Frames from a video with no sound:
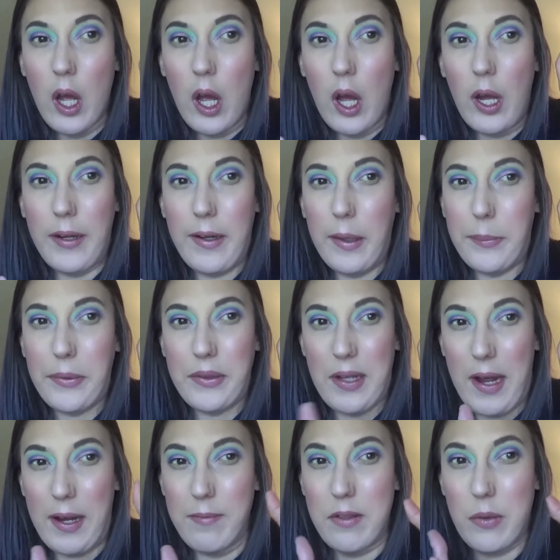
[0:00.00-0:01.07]
a couple
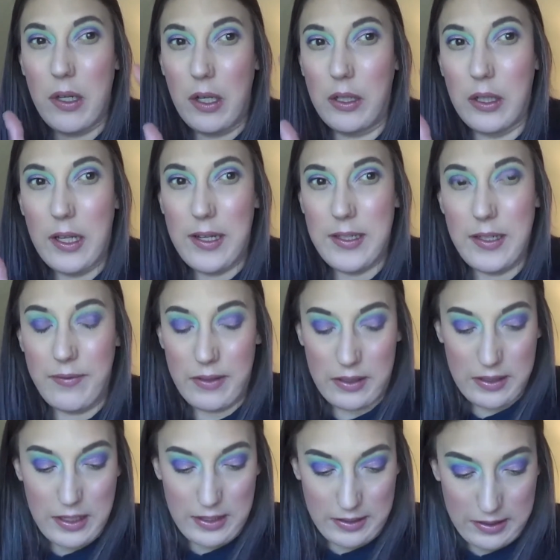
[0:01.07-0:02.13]
times unless if
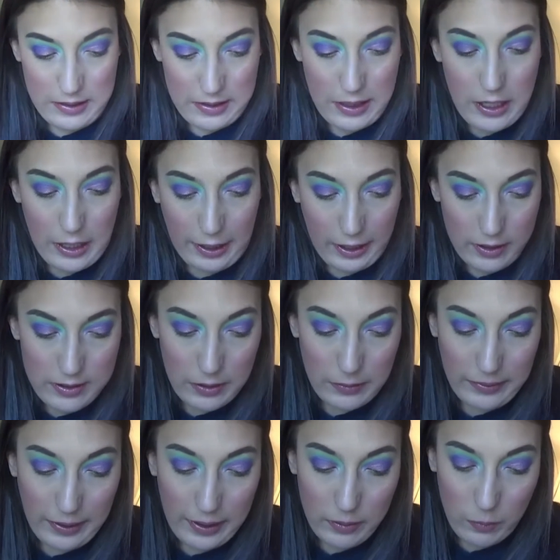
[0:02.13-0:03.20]
it's necessary. So
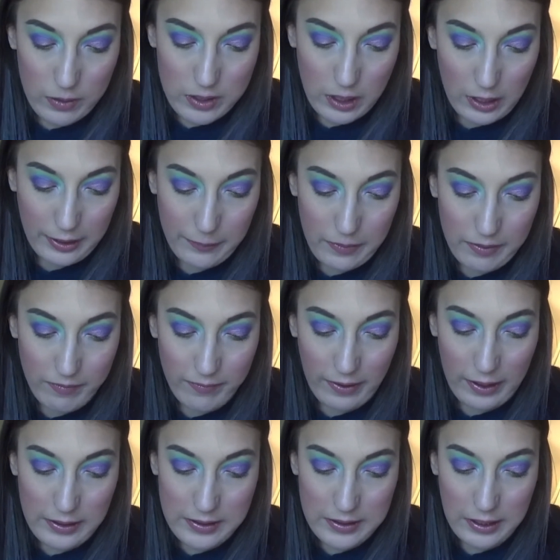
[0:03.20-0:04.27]
again, we're starting with
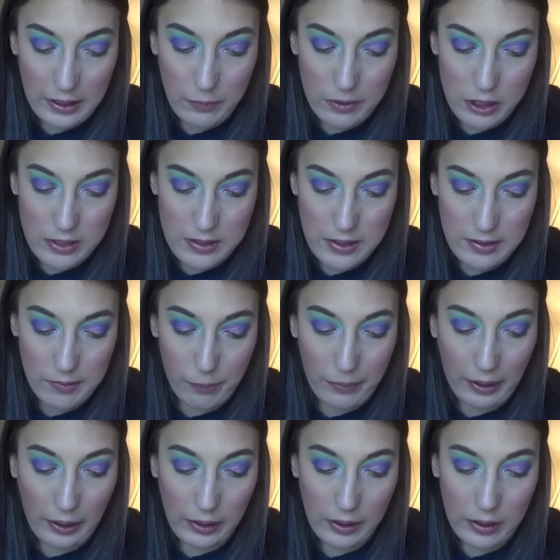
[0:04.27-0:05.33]
Fantasy, which is this
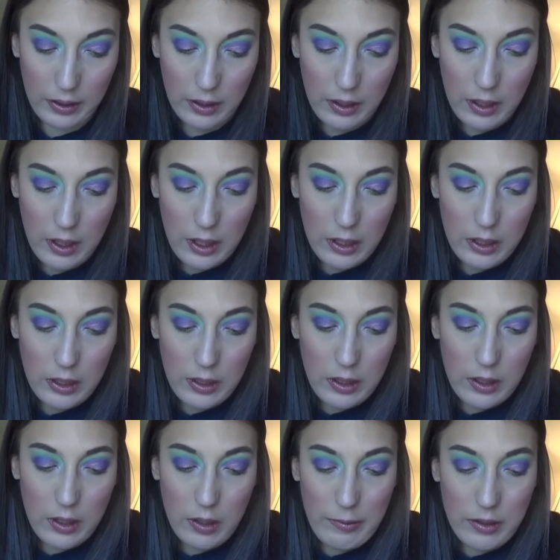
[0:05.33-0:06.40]
pink
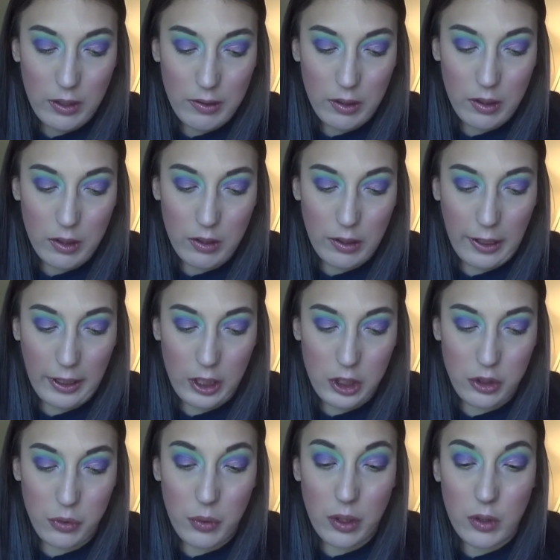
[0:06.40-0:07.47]
like
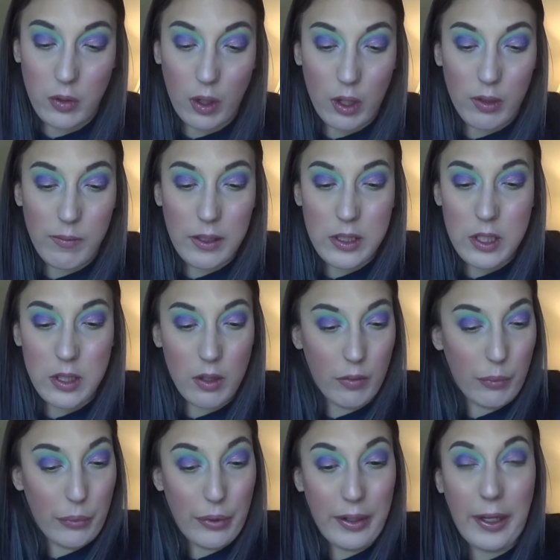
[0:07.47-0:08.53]
duochrome. It's so
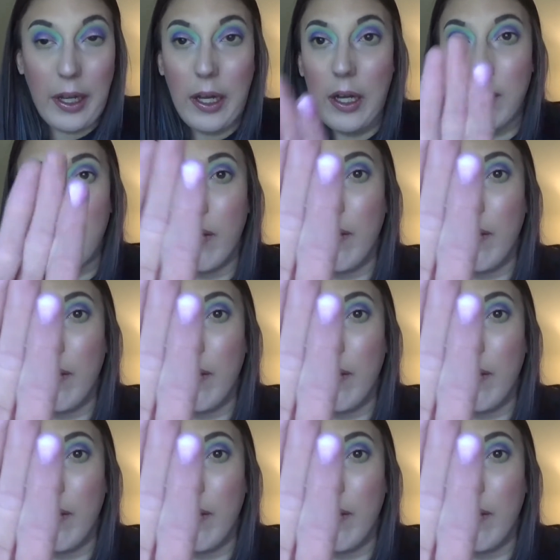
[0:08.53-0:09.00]
pretty. So